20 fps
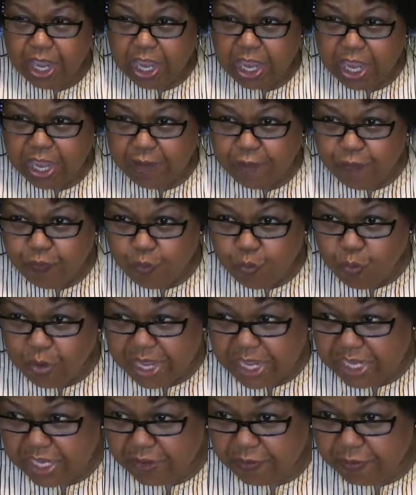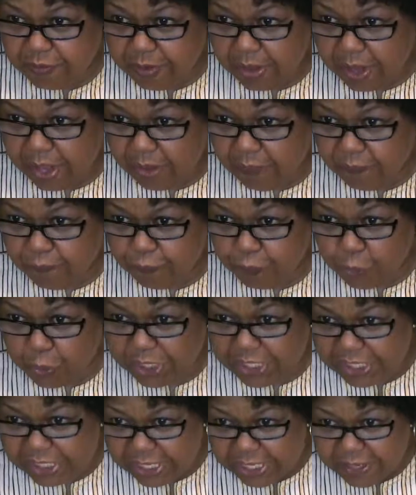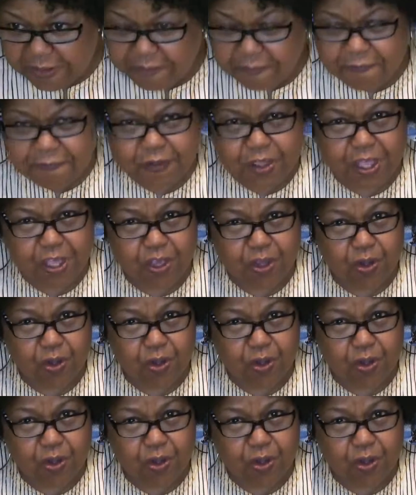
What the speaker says: If we can forgive,